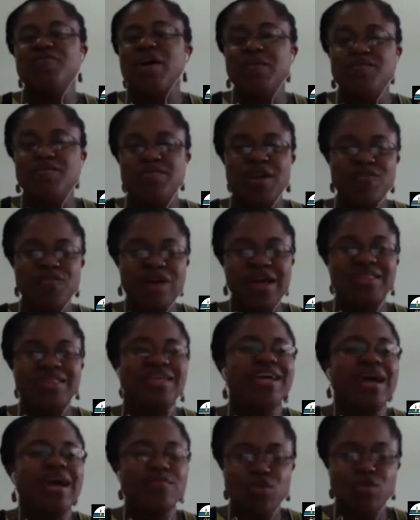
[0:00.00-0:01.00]
if I
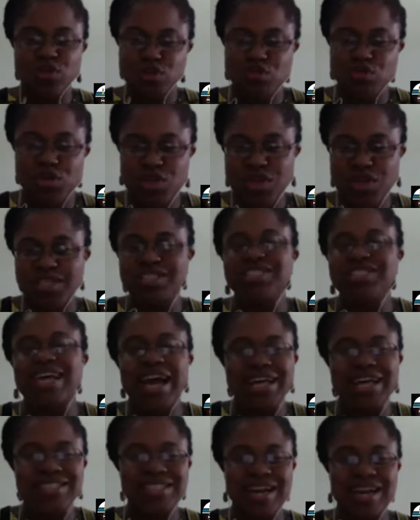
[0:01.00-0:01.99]
think I'm going to be good in
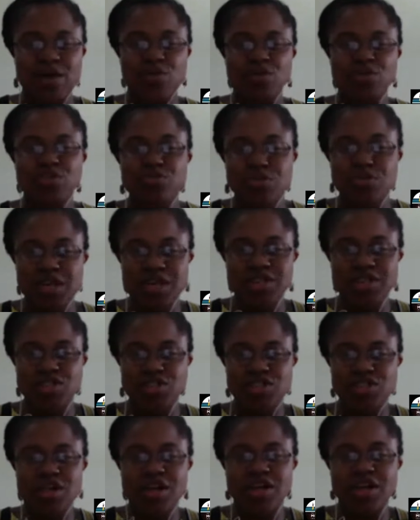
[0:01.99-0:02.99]
science, then I want to be
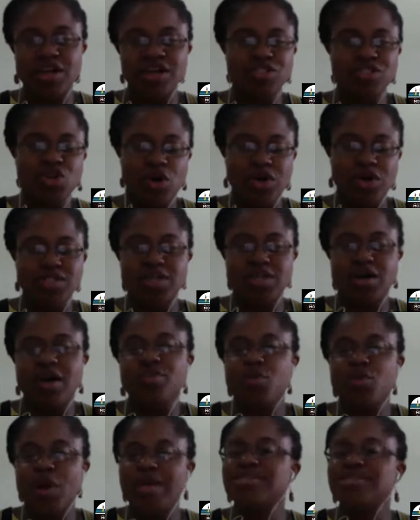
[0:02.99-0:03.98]
a doctor.
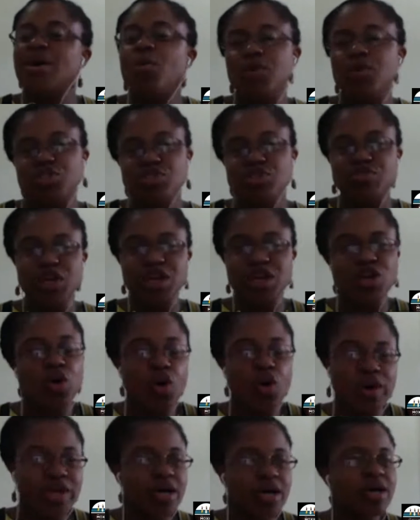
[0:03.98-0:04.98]
Otherwise, I want to be a
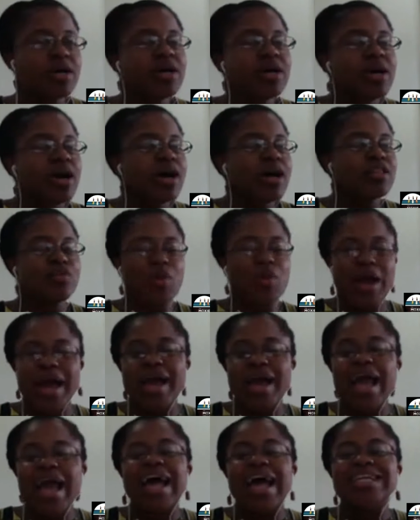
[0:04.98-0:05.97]
lawyer. Otherwise,
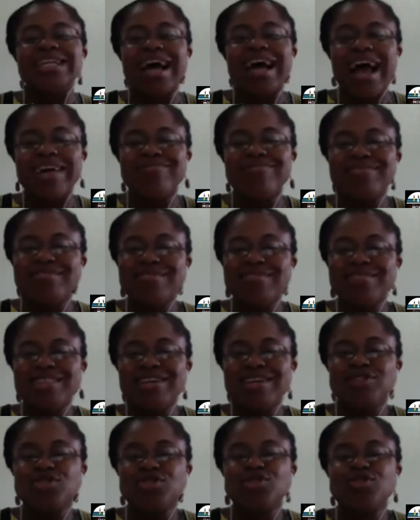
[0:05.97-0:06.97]
and
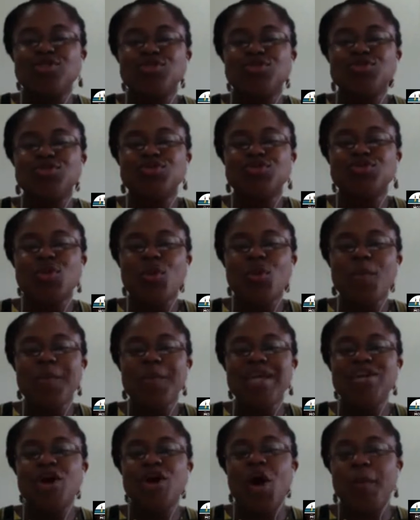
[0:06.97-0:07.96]
there's so
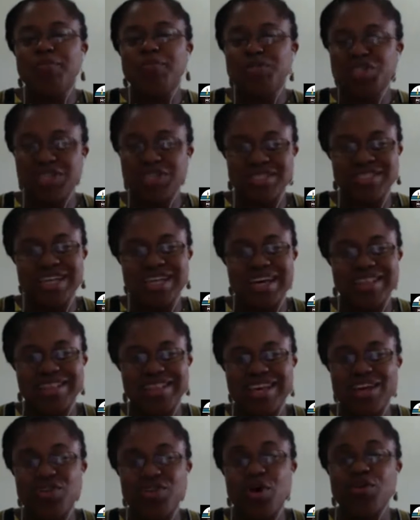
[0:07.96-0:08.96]
many options that
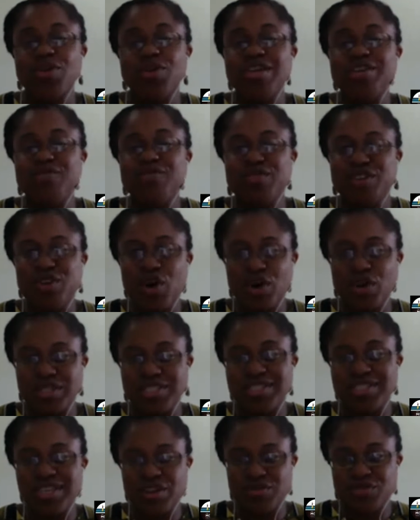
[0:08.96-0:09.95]
they're not even
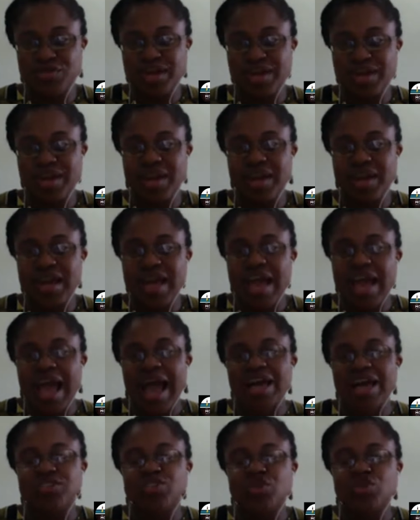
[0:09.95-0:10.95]
considering.
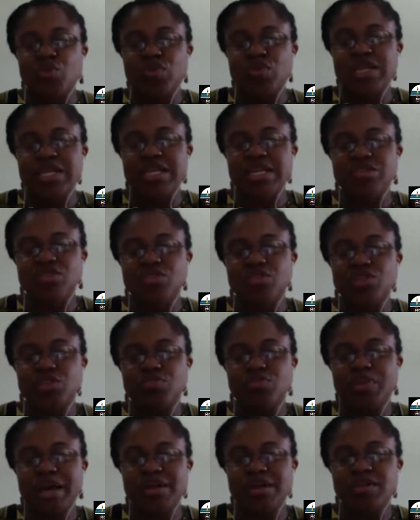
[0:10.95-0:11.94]
And so we need to
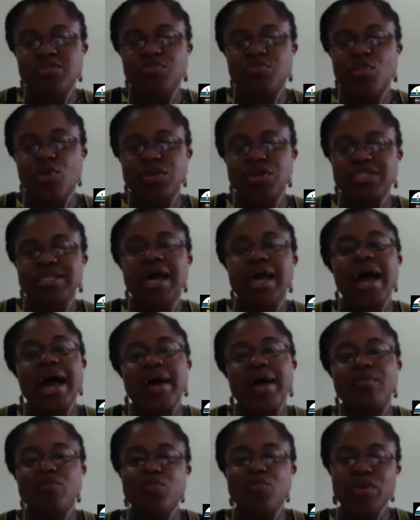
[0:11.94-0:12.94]
spend more
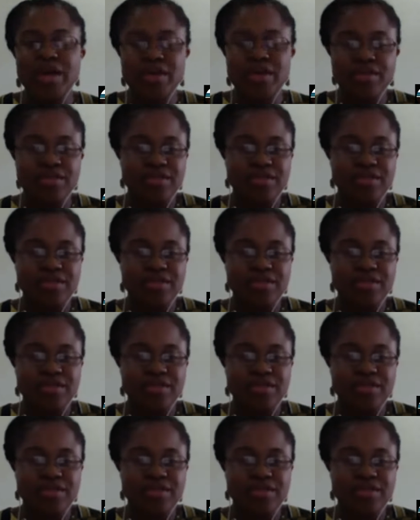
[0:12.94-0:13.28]
time with